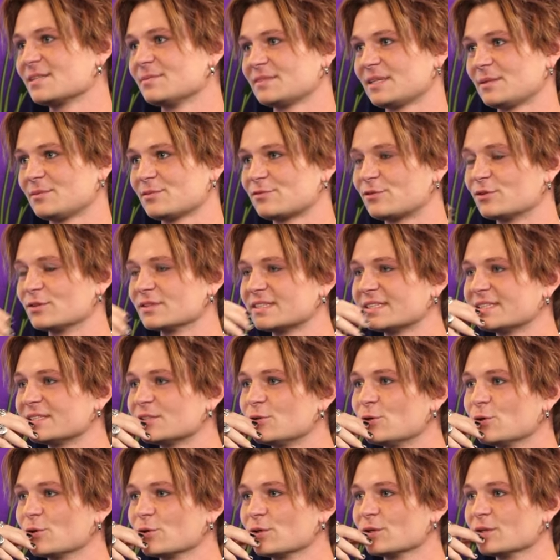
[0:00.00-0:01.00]
sometimes 14
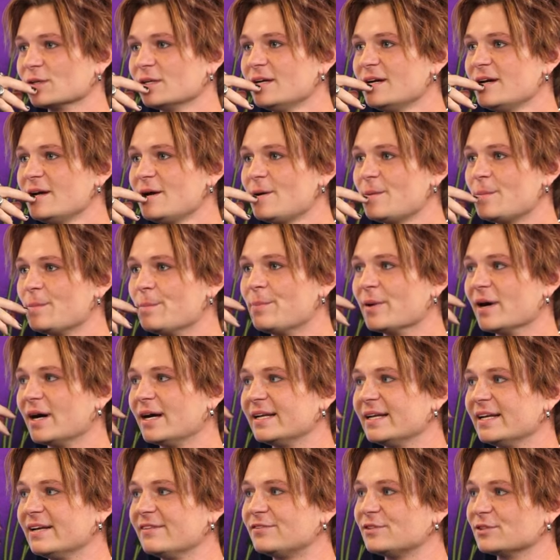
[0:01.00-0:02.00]
quarter.
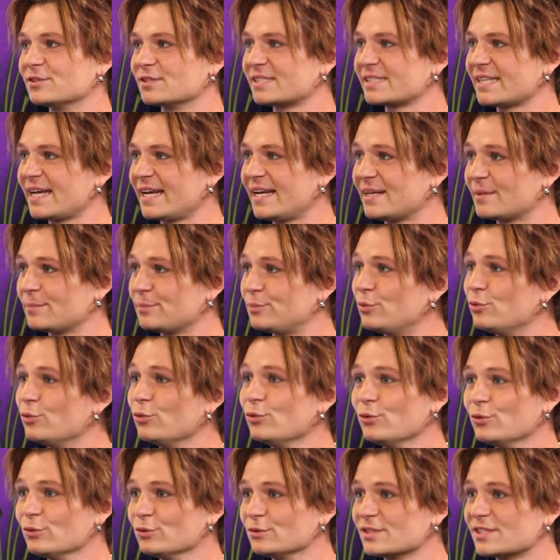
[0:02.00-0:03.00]
But if you're skating
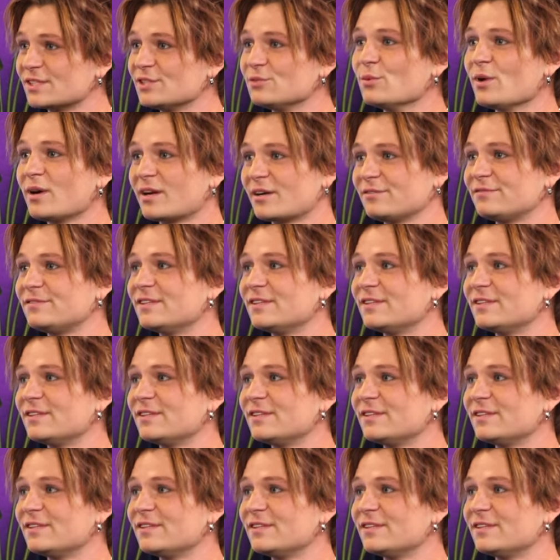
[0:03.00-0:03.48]
pools, you want a